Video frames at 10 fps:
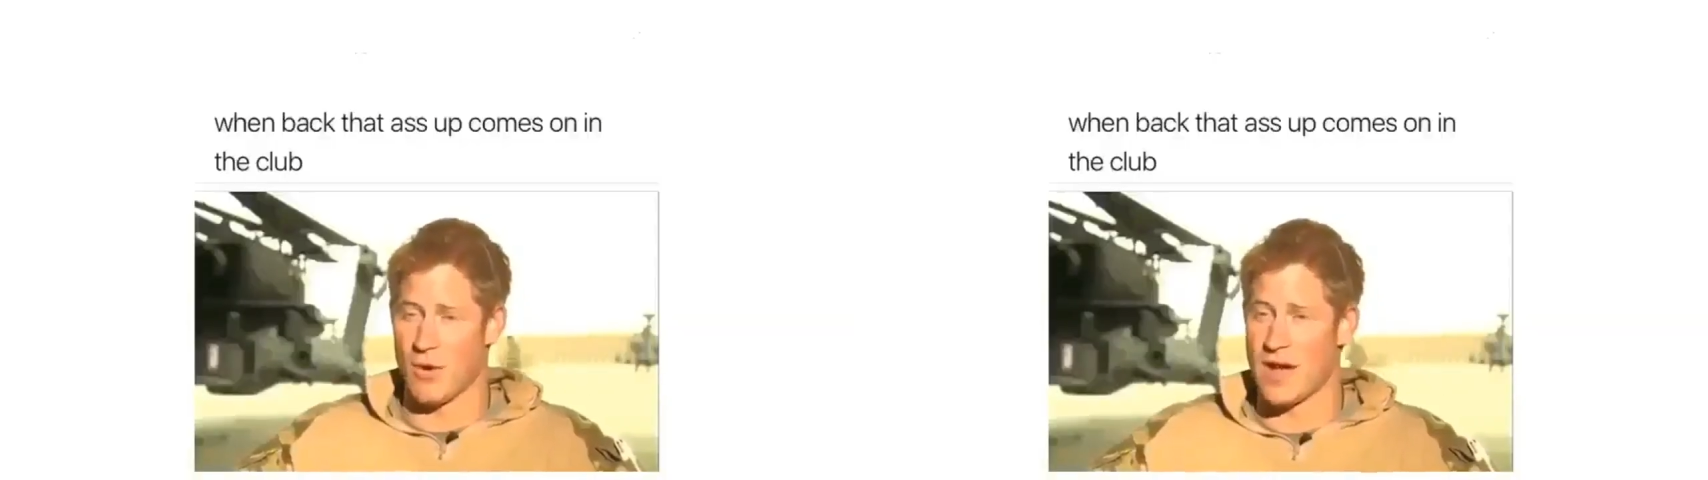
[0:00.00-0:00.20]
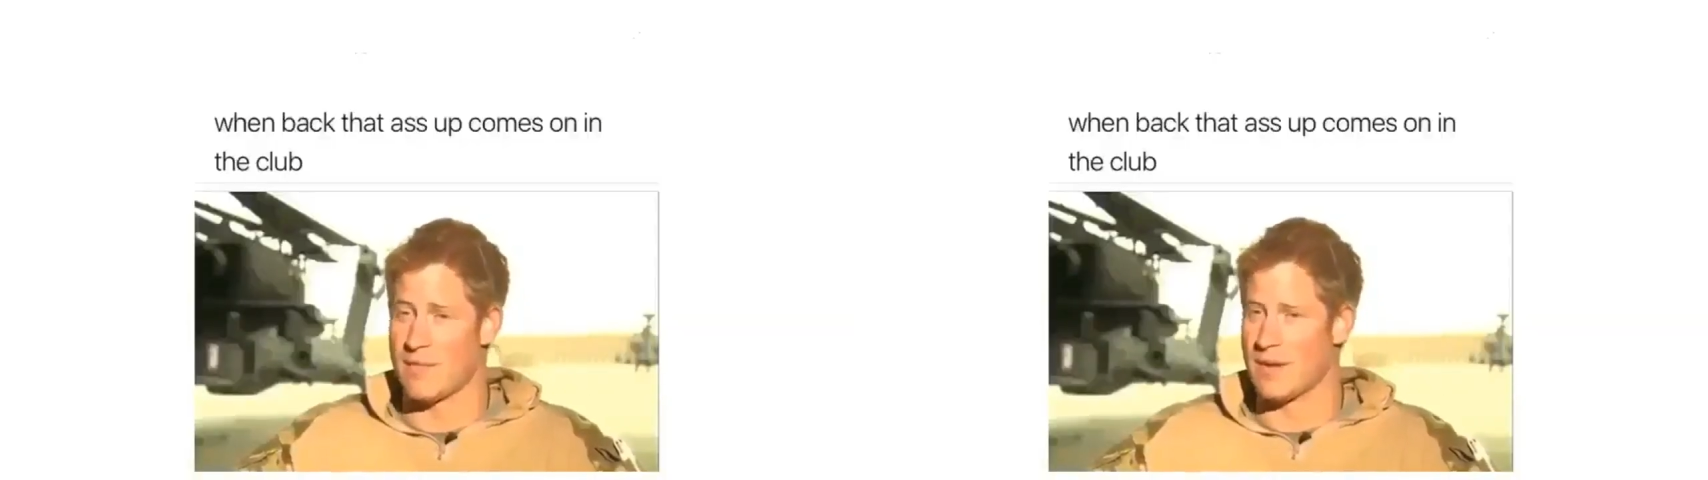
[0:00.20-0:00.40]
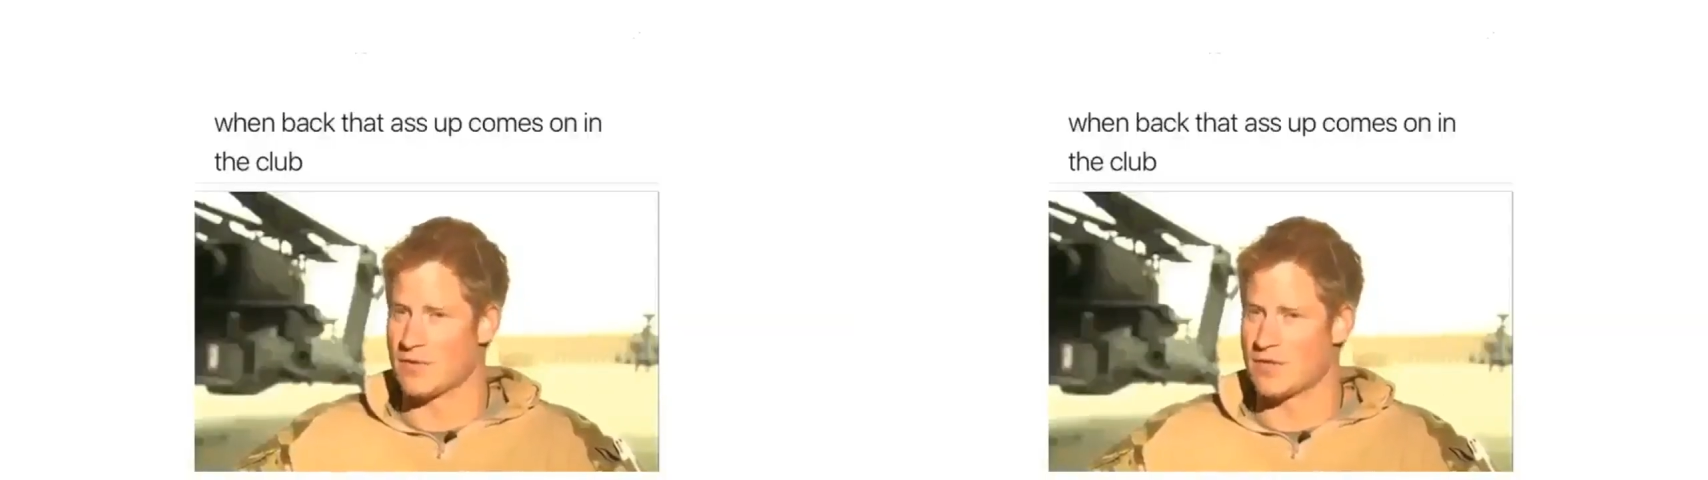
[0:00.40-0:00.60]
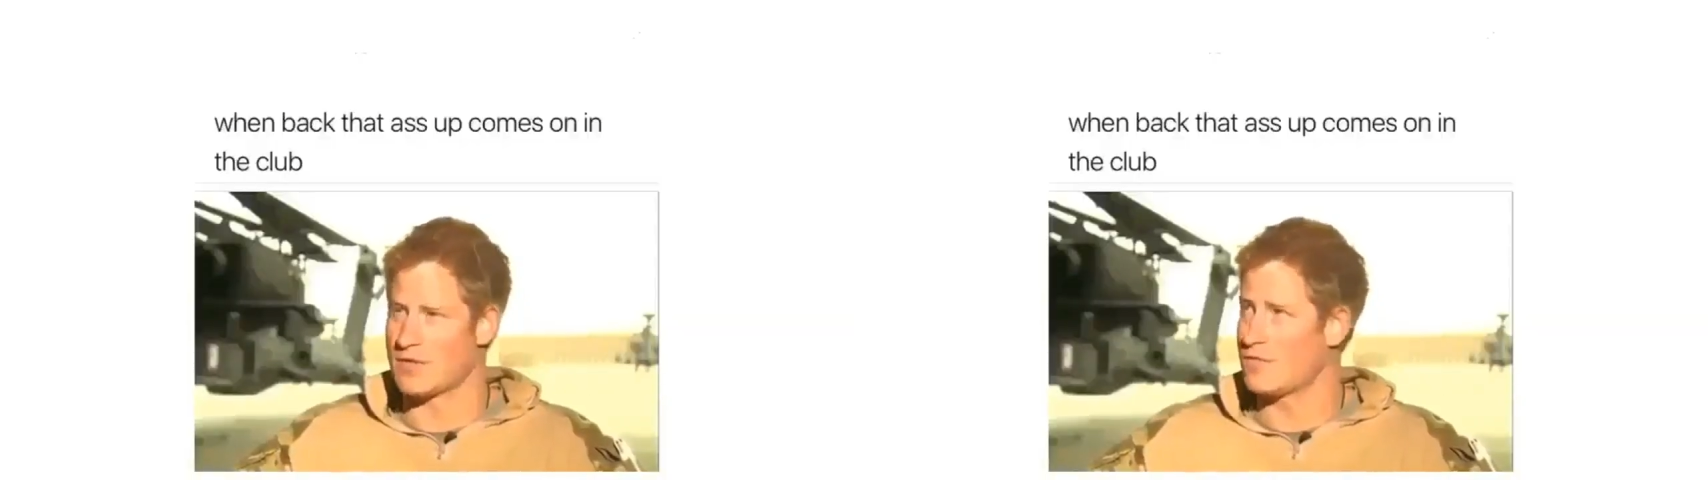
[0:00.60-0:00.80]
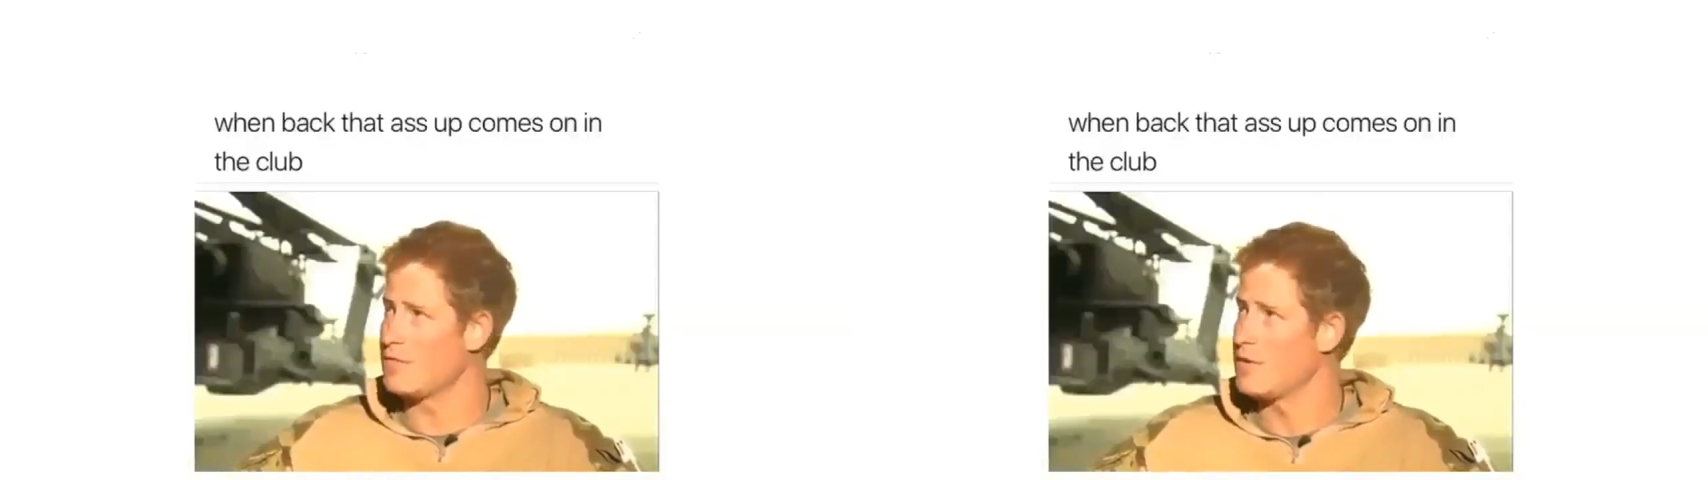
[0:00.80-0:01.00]
the wrong way, but
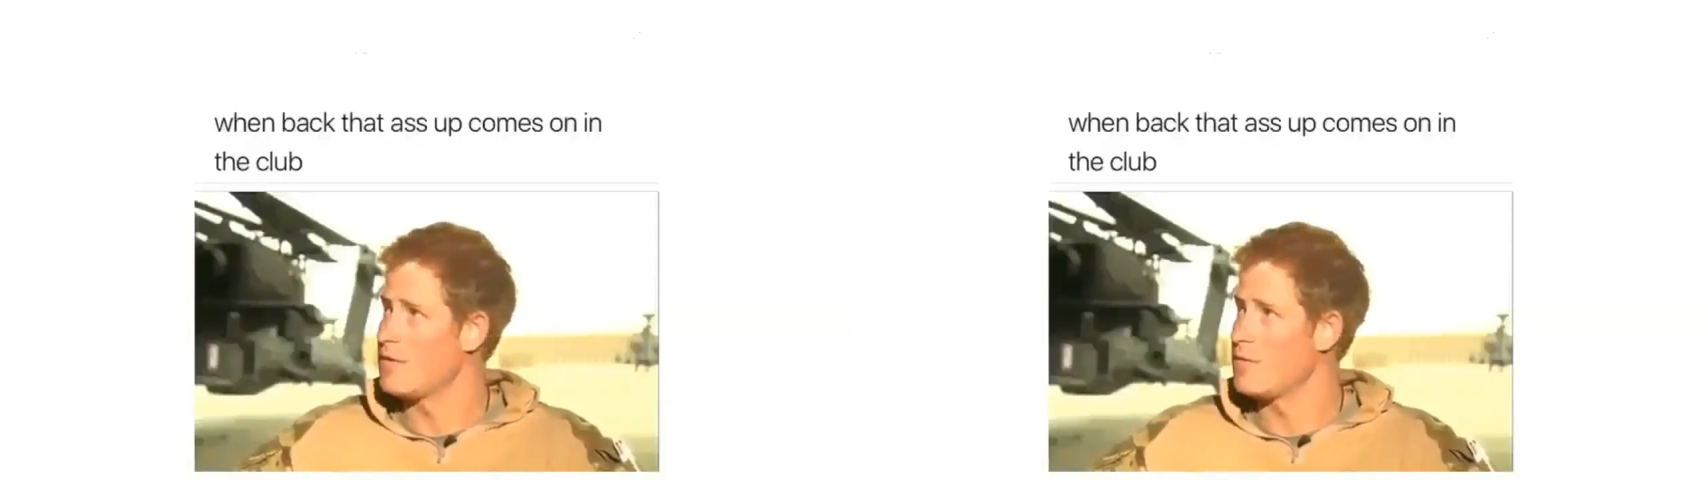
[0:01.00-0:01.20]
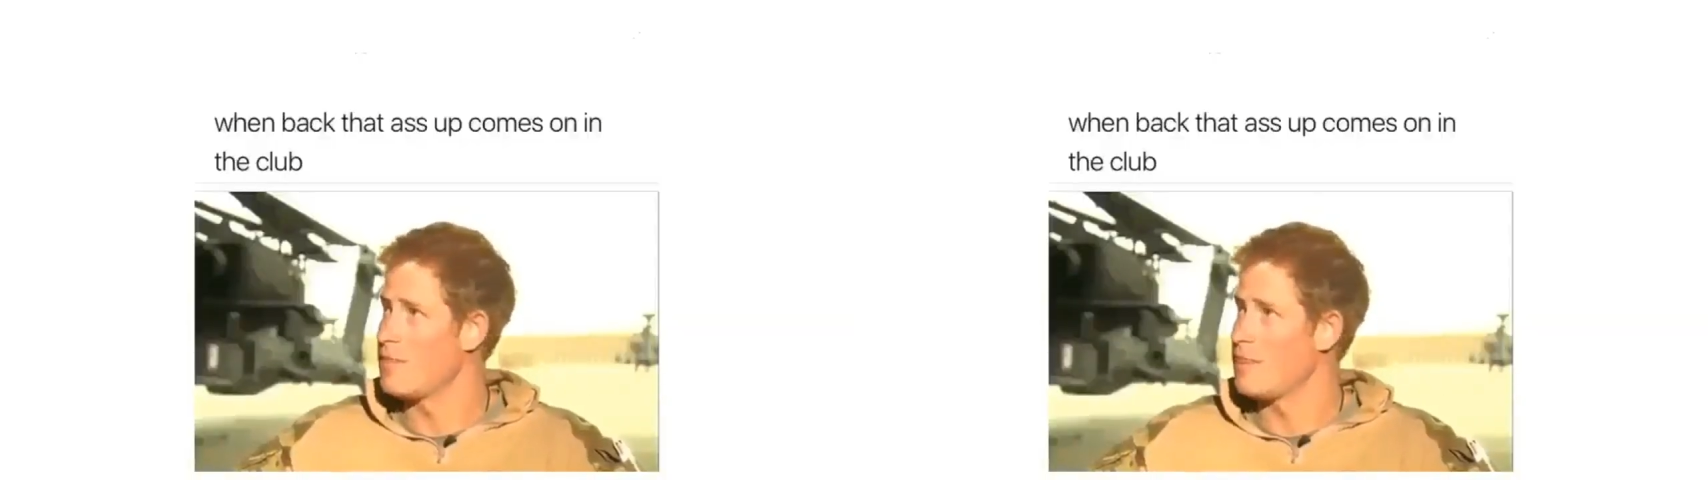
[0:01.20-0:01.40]
it was.